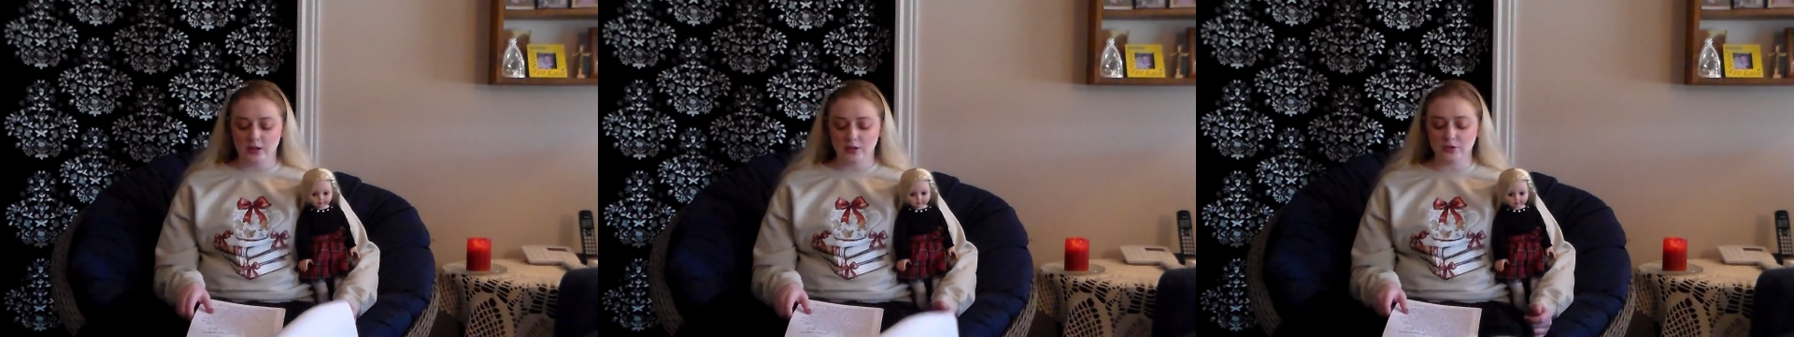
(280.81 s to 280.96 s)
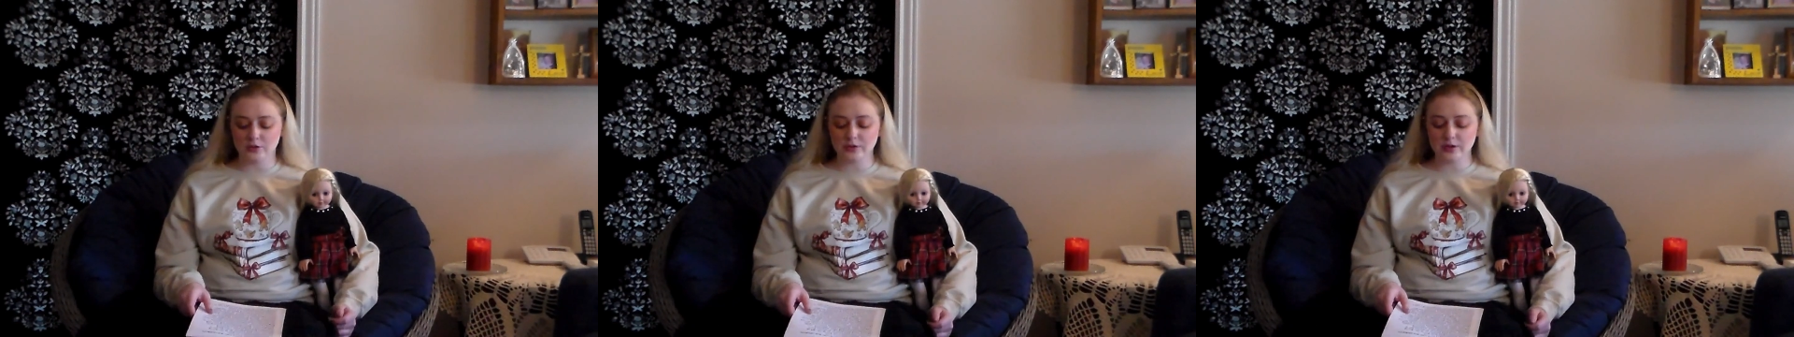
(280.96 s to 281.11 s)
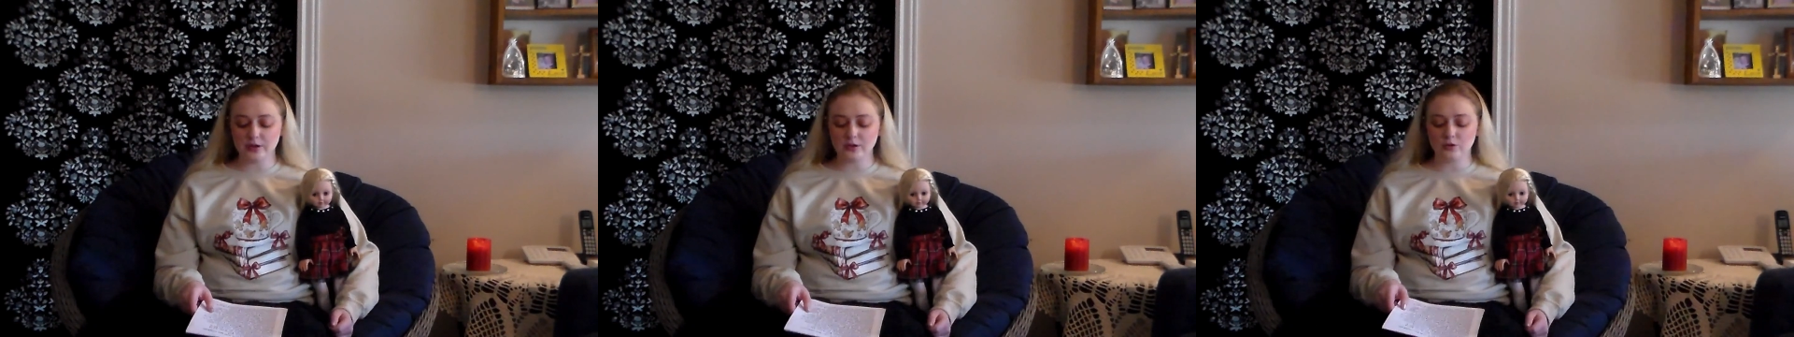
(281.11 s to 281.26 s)

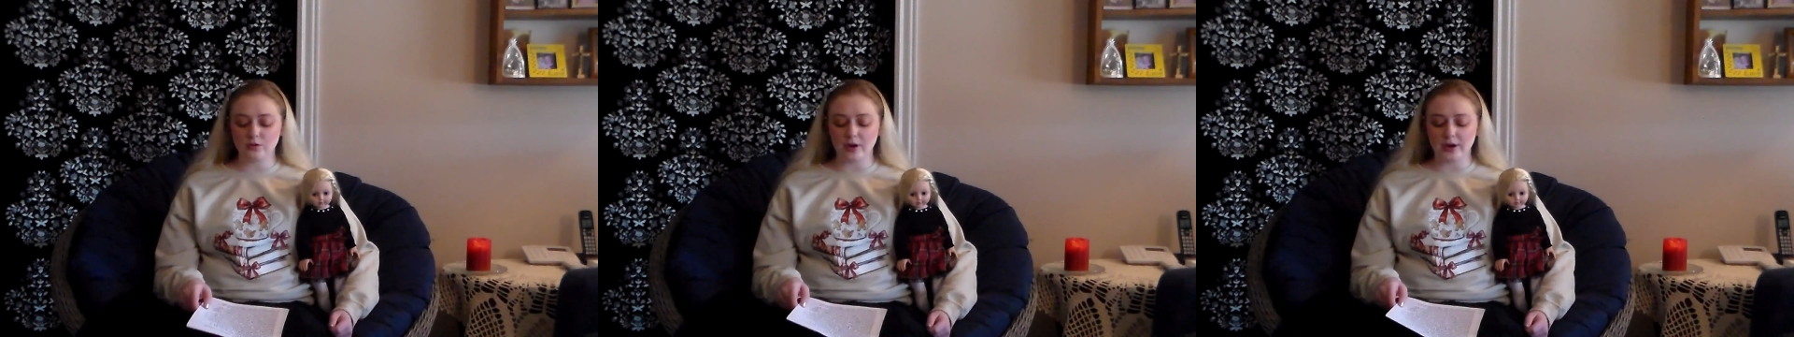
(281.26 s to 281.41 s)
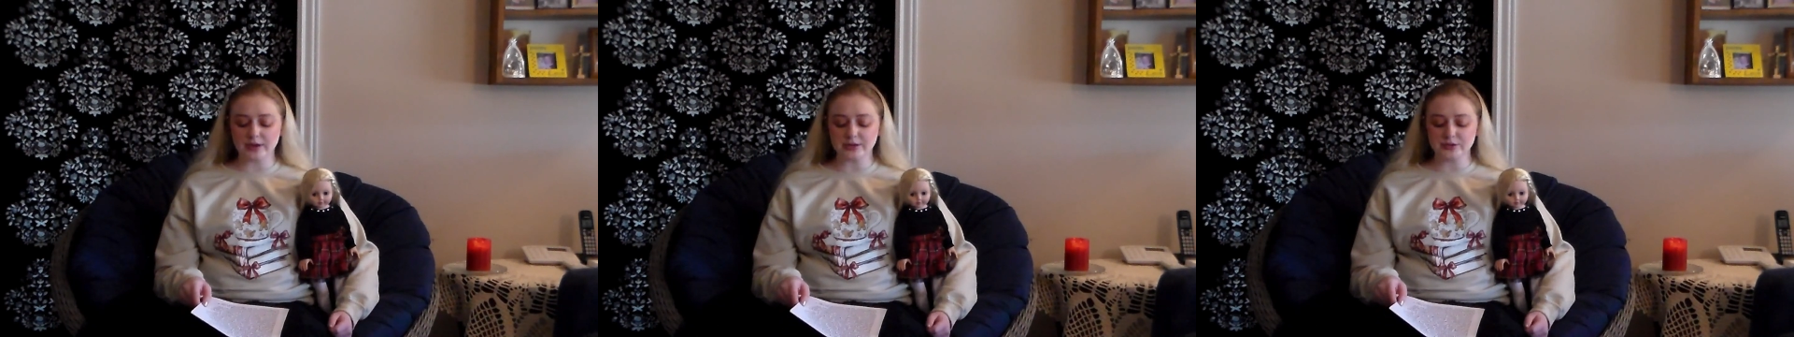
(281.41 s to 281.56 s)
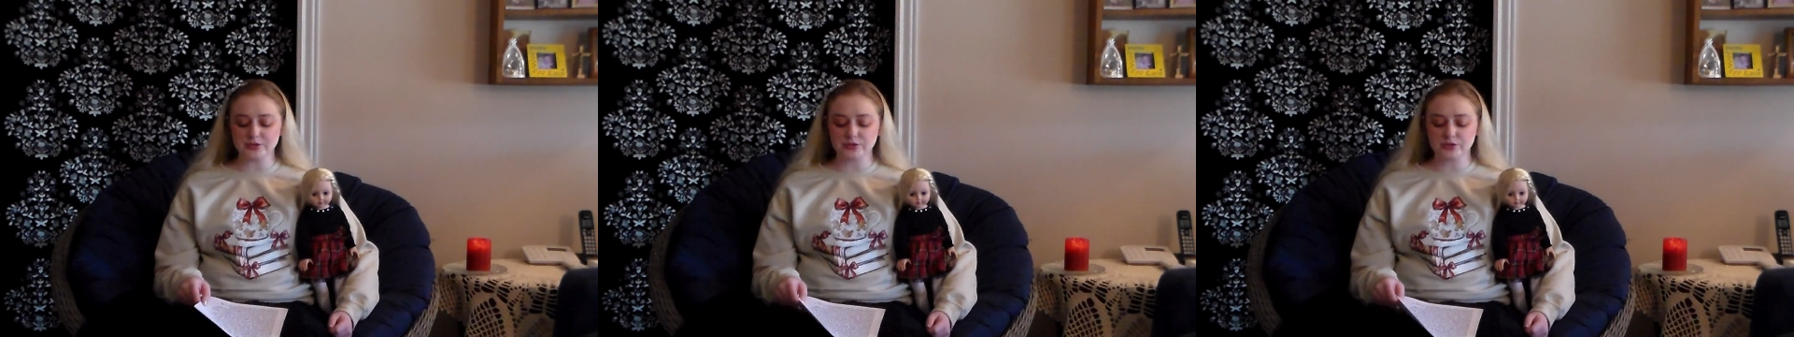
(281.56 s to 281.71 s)
Luke and
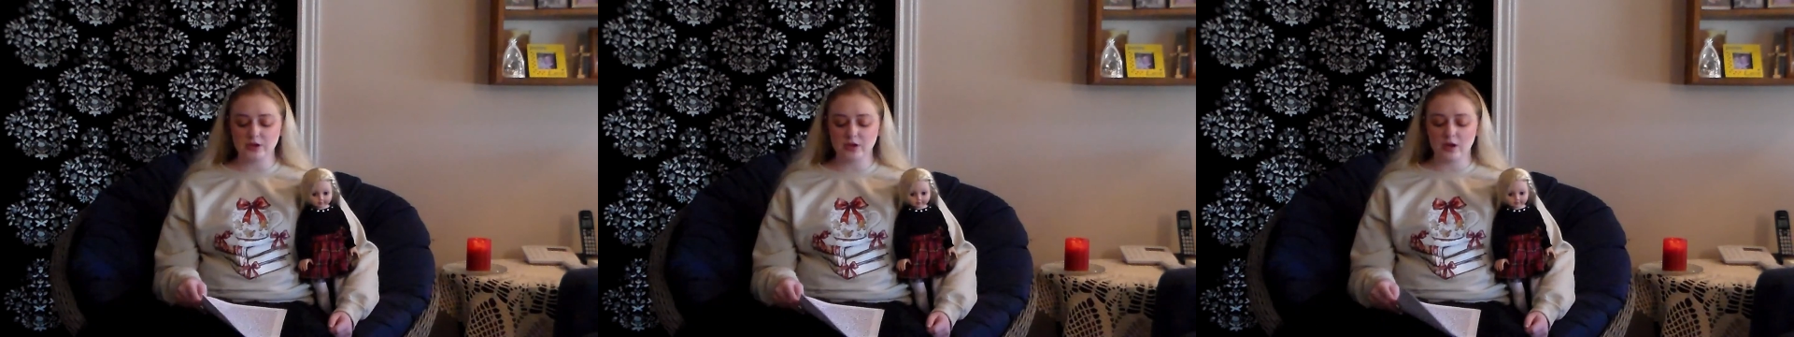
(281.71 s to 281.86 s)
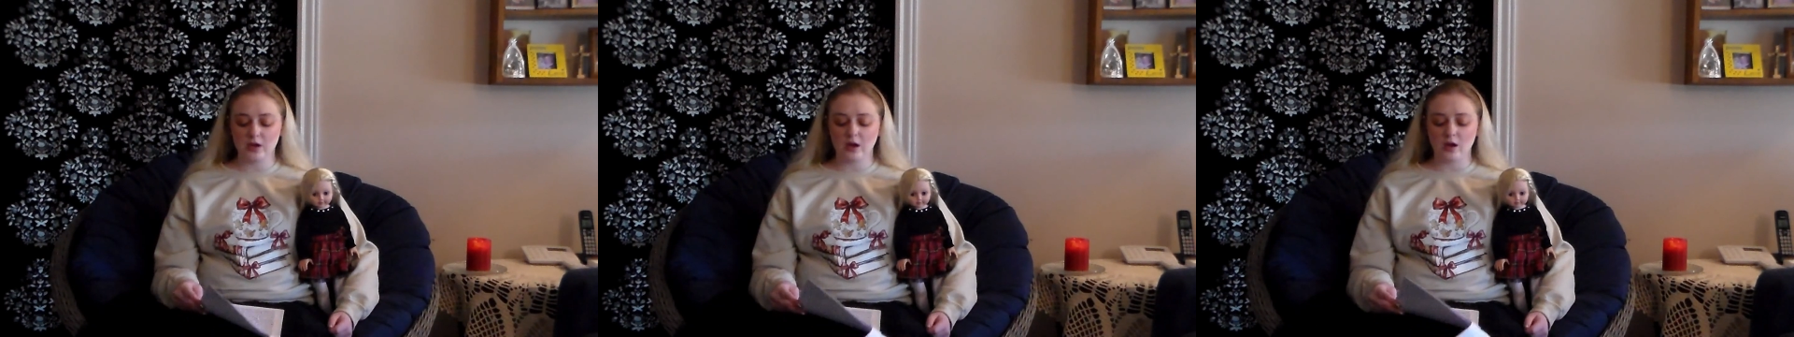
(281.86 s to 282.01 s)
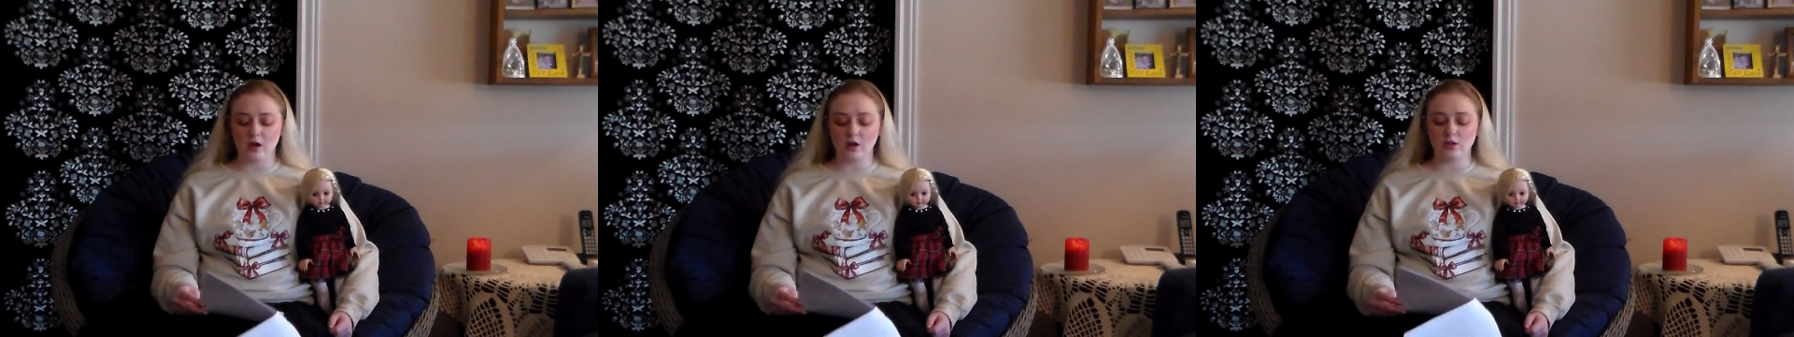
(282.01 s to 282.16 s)
Grace,
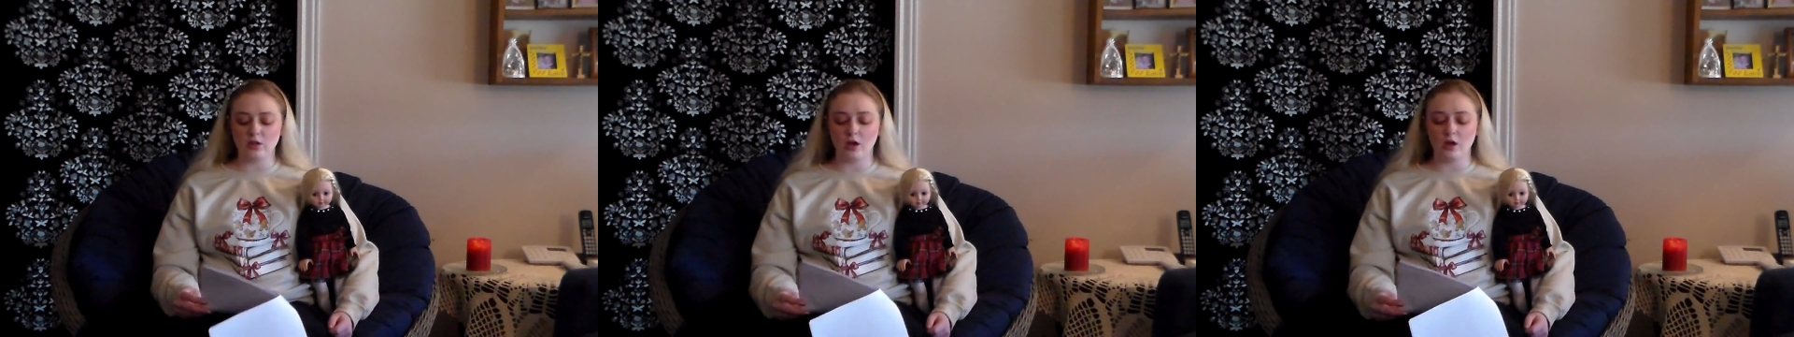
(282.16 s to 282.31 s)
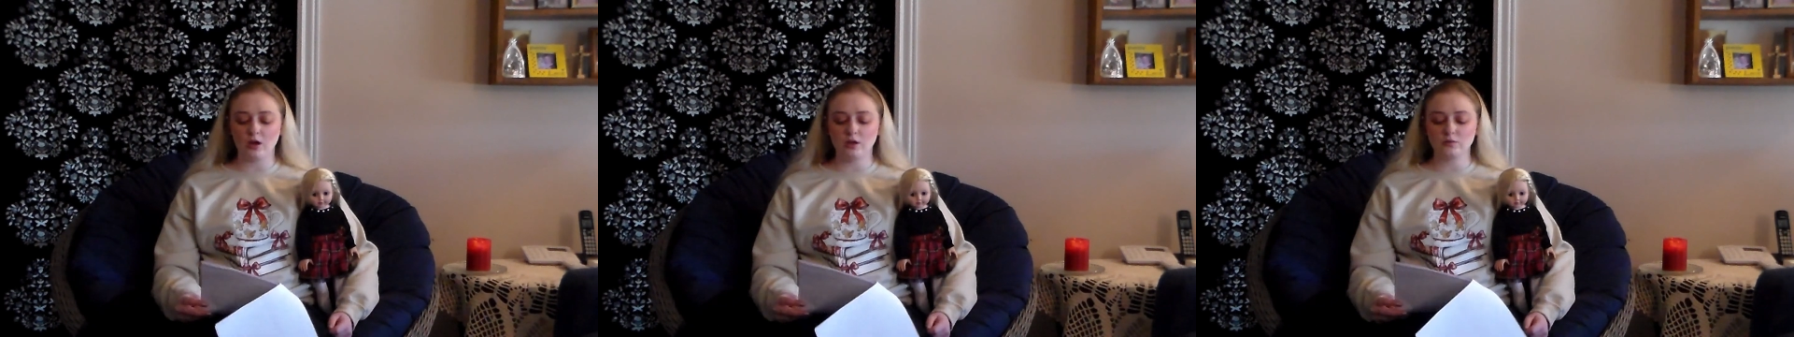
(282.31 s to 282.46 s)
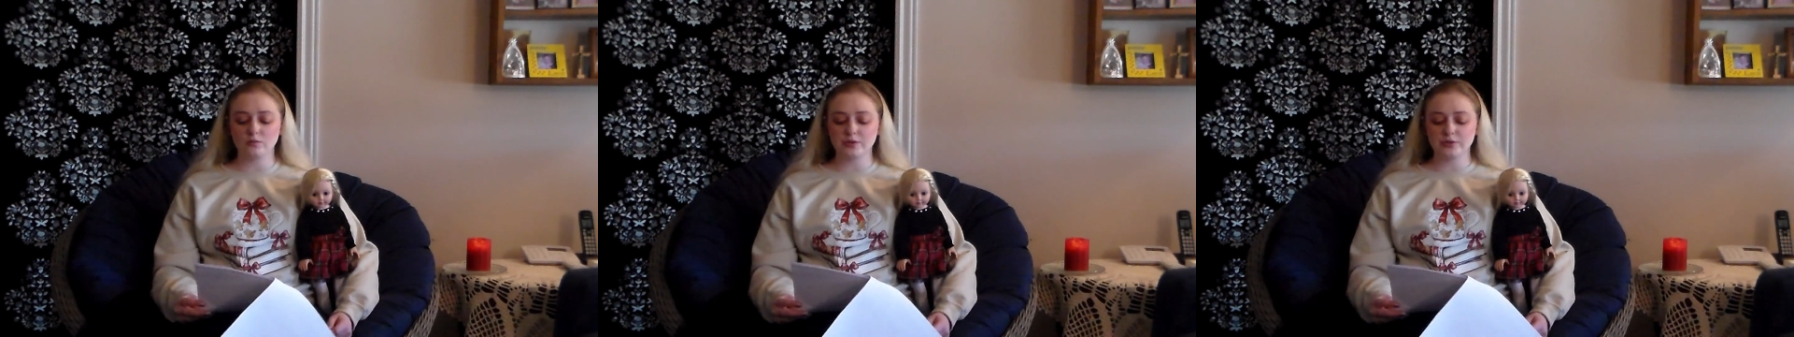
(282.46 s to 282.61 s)
along